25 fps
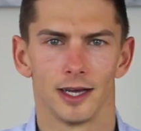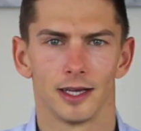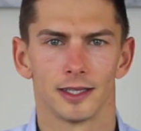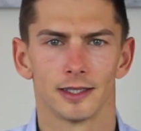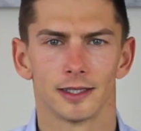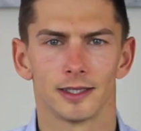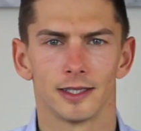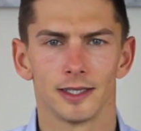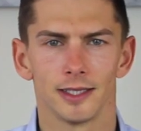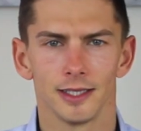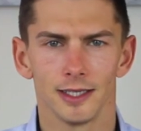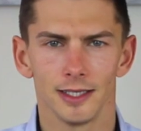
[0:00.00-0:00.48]

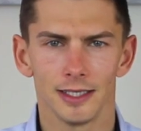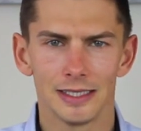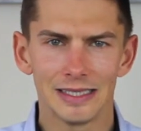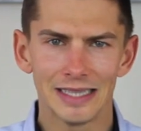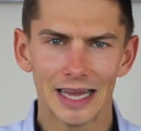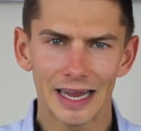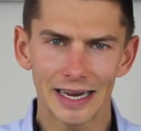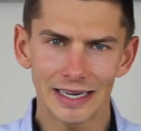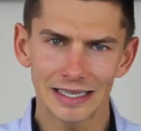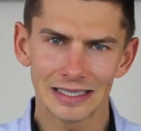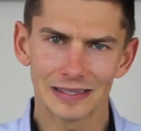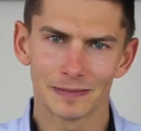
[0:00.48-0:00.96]
The
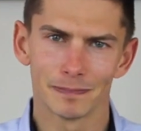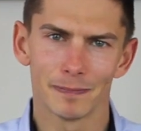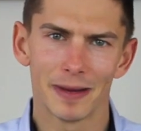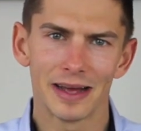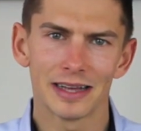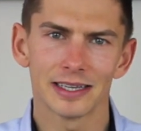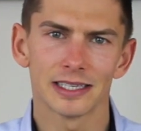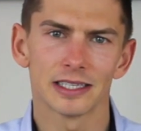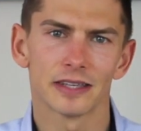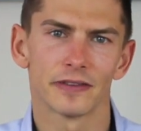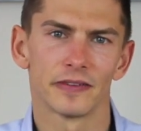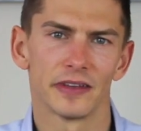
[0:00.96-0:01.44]
next
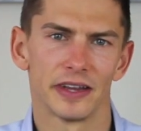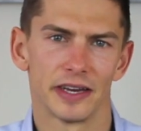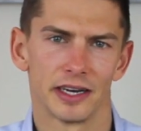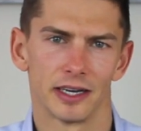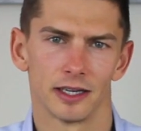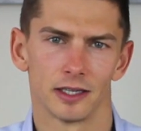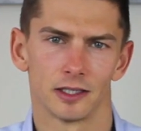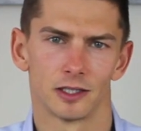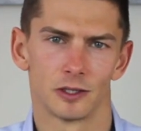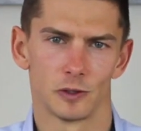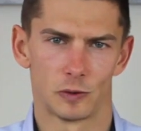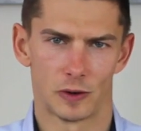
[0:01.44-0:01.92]
best
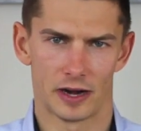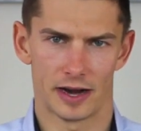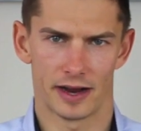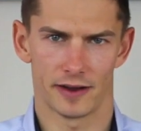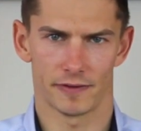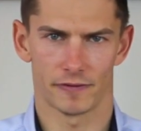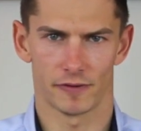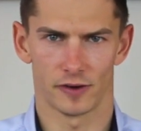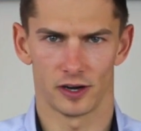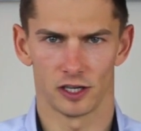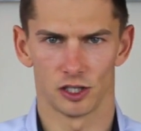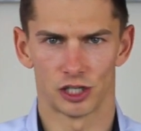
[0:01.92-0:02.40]
thing to wear
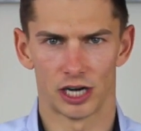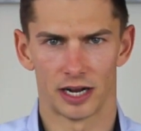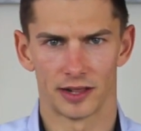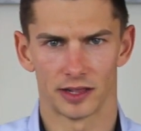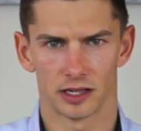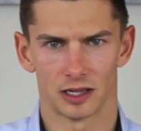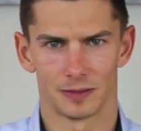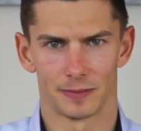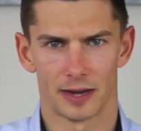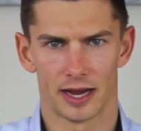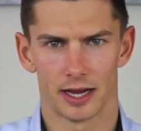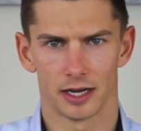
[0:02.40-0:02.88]
for a
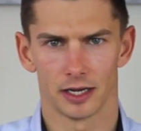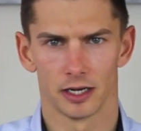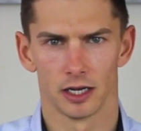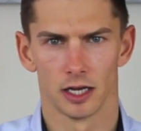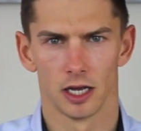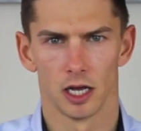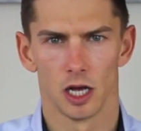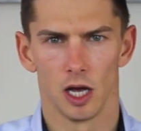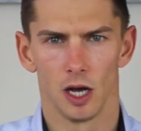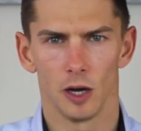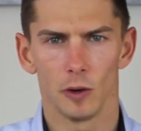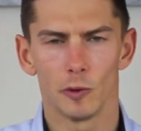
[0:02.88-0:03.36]
gentleman
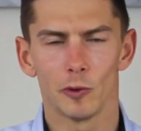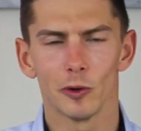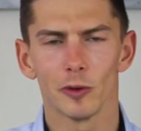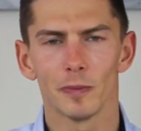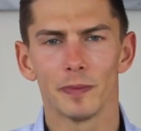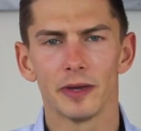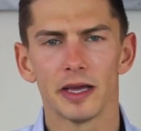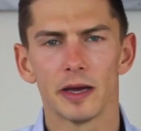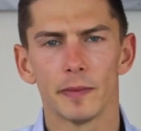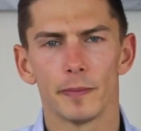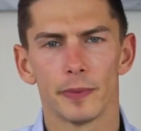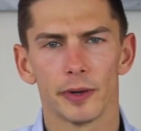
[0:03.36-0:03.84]
would
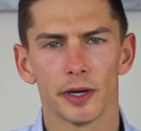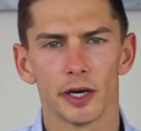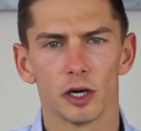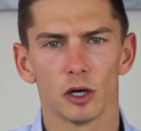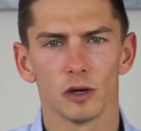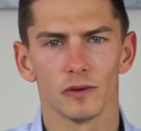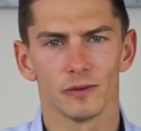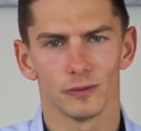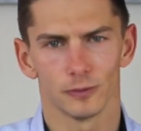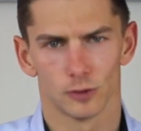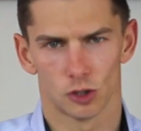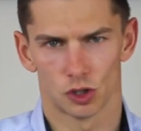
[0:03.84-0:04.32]
be a pair
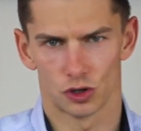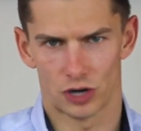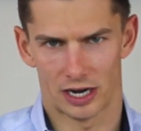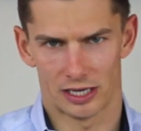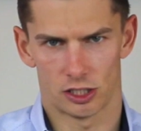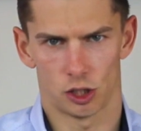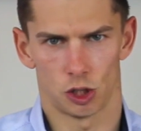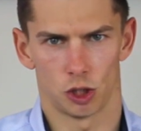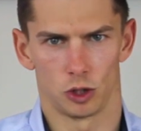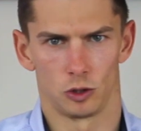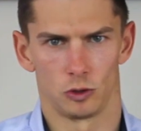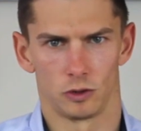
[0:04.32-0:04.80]
of
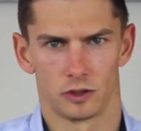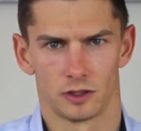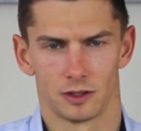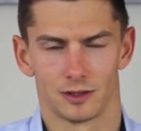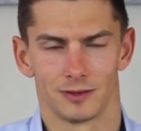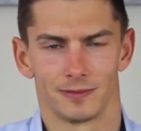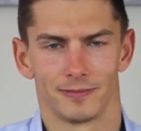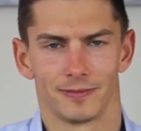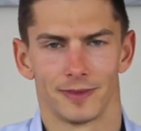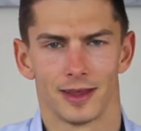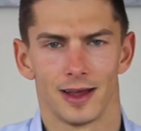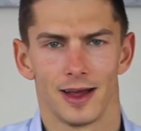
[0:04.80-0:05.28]
dress shoes,